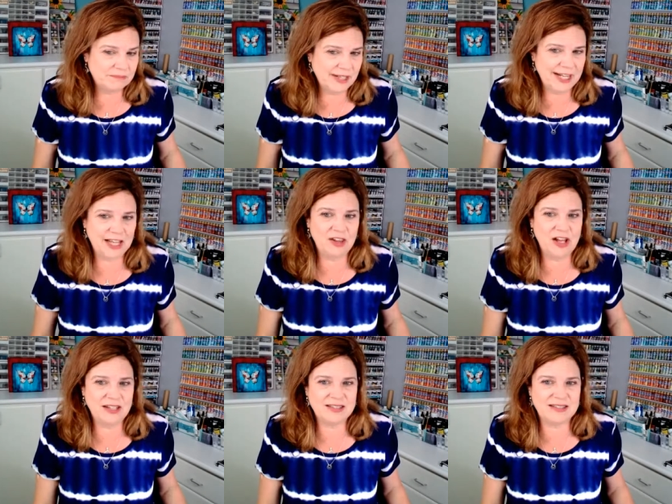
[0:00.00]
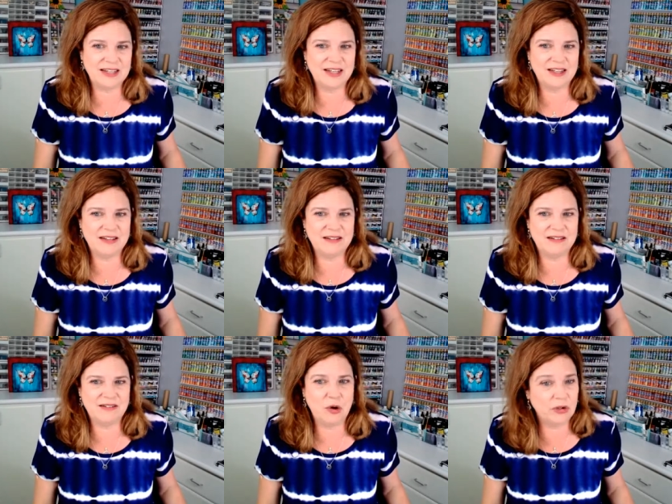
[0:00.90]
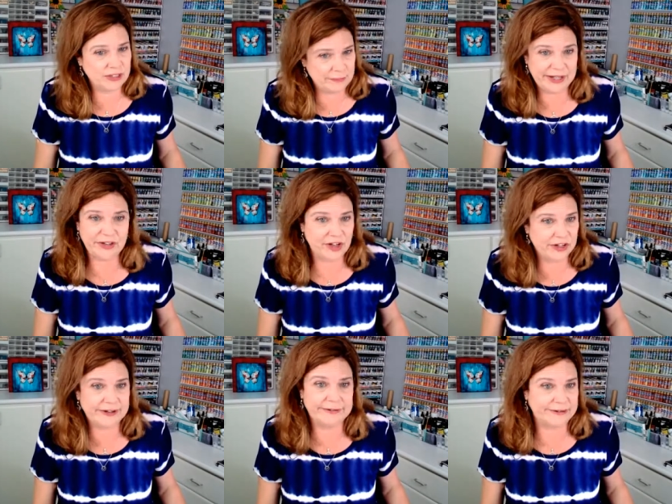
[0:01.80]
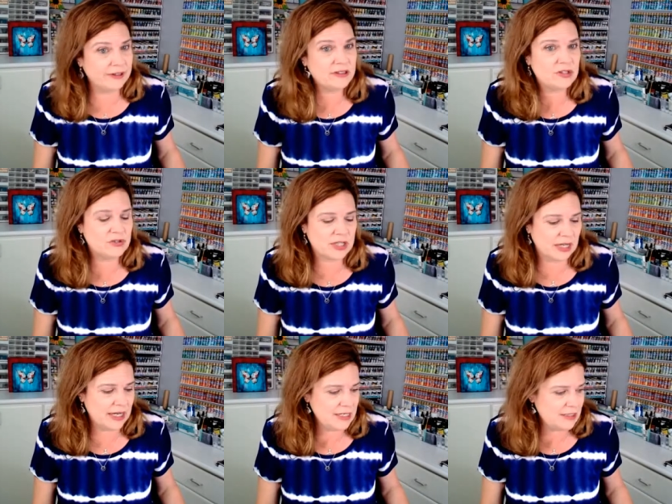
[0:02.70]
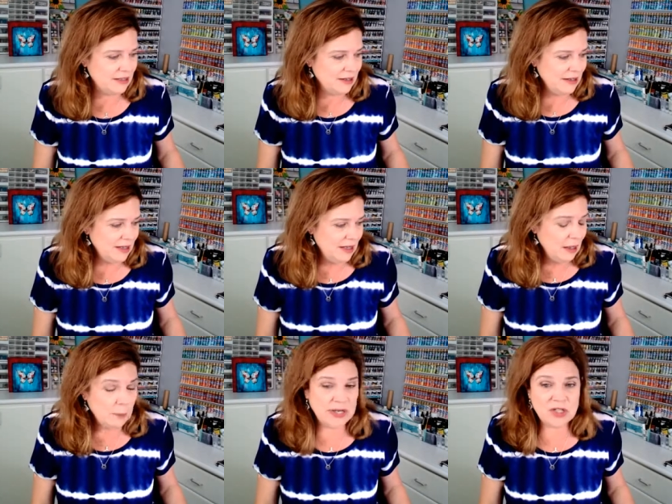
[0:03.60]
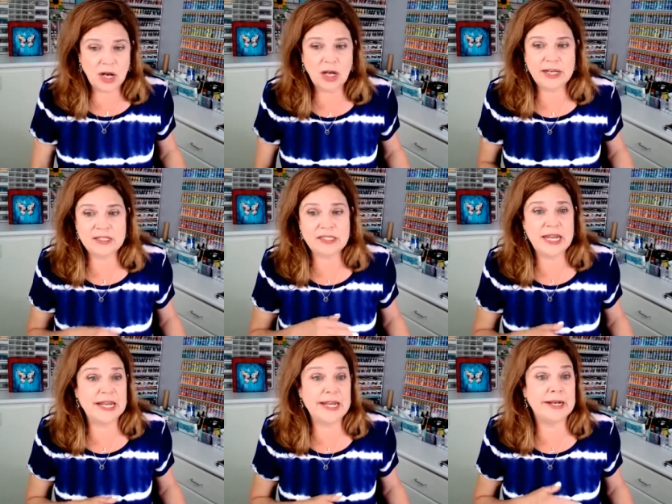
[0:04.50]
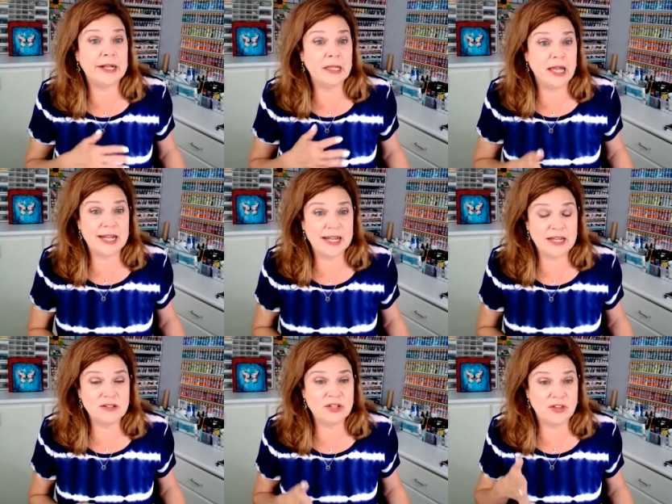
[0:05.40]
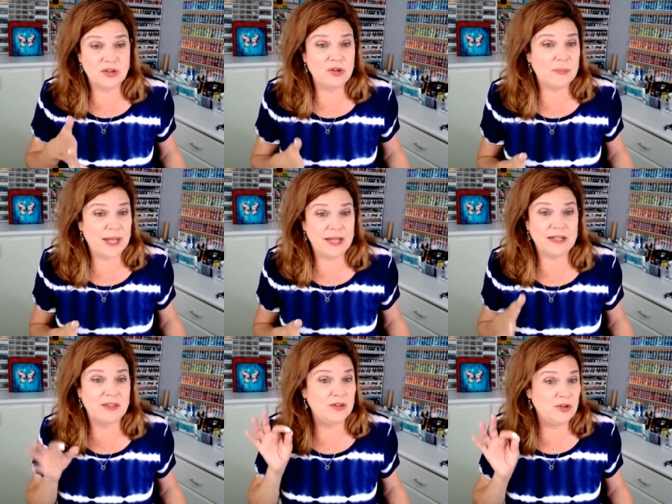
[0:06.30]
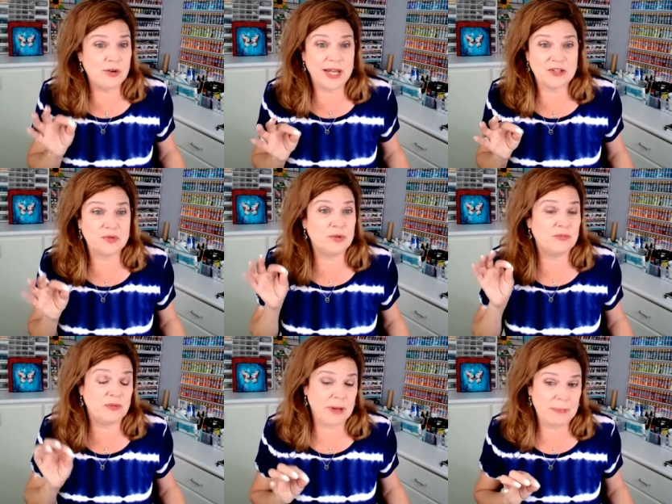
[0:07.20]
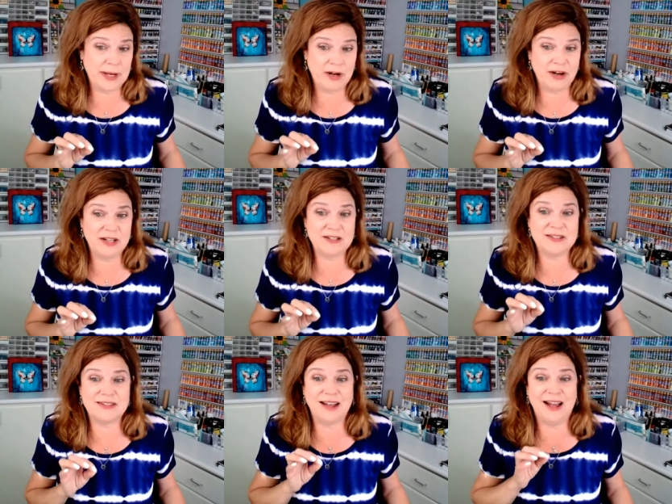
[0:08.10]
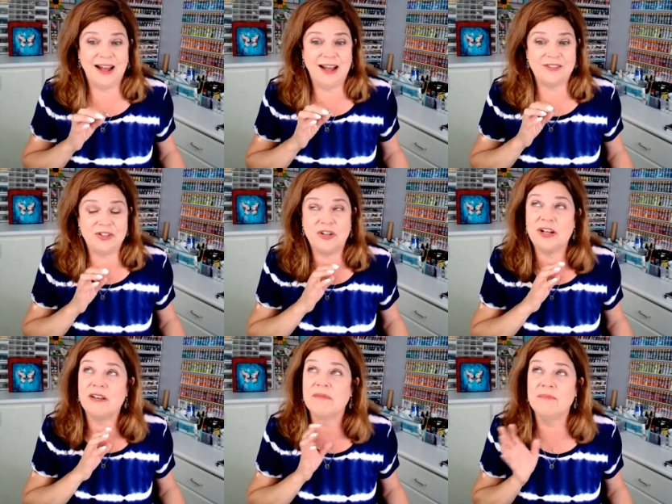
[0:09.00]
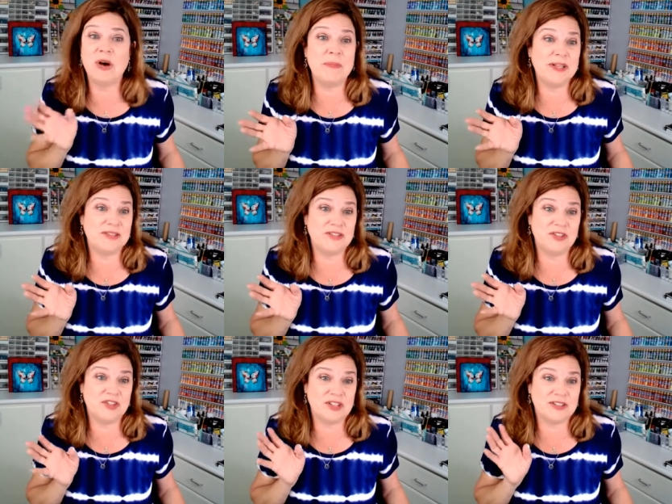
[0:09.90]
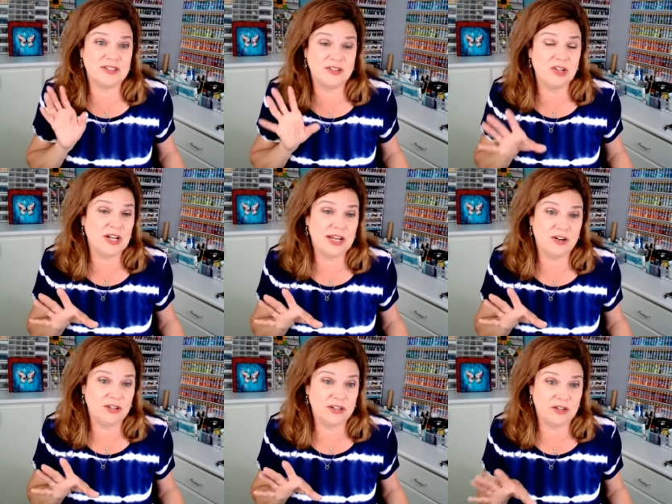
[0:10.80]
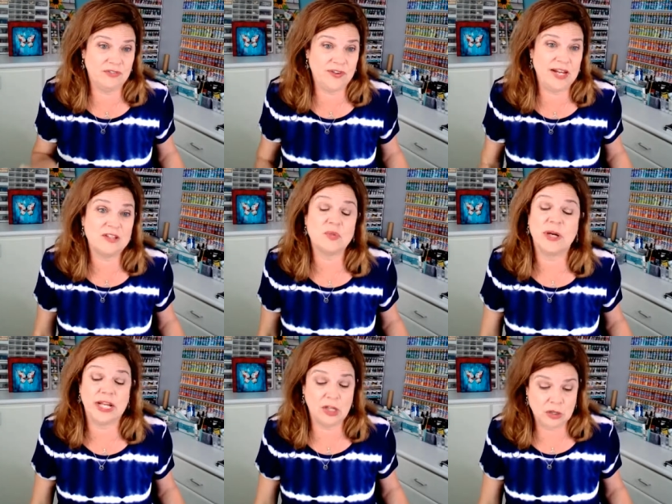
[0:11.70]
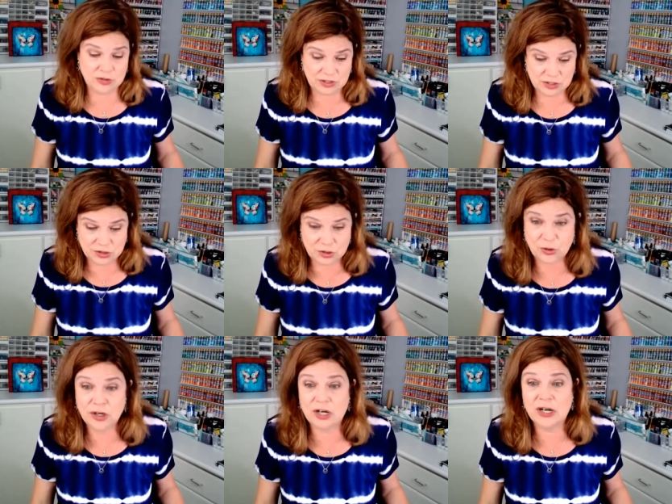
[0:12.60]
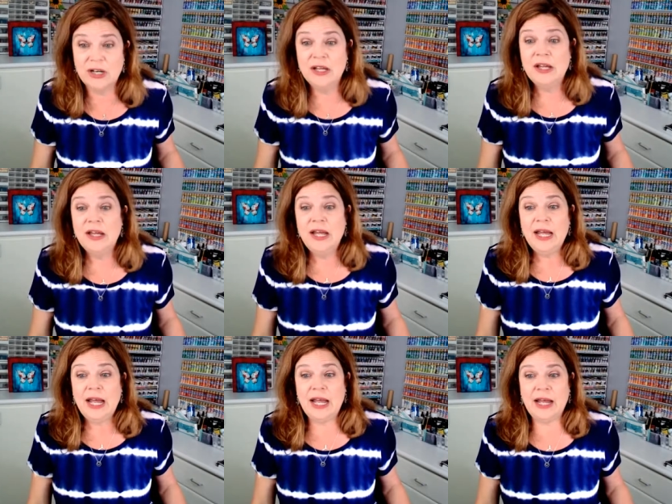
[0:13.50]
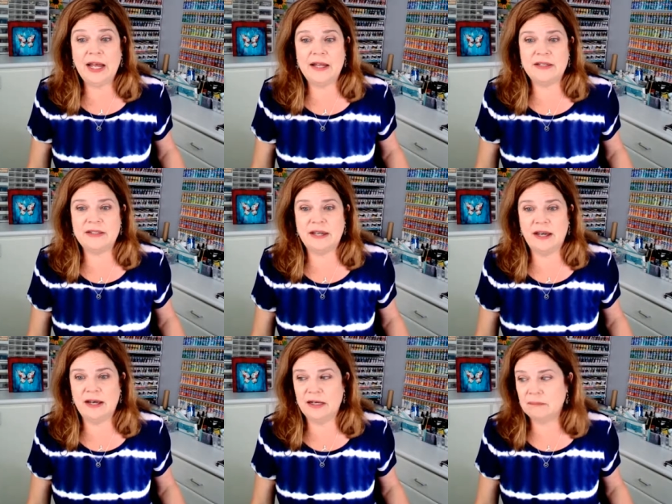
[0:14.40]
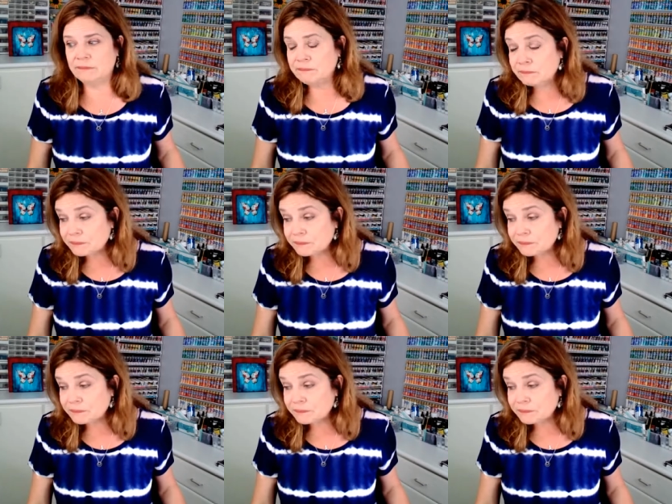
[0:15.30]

got lost in holding my dog a little too tight. My dog has taken a liking to the new bed in the new guest room for my parents. I took moments to just look at her little face when I closed the door. And I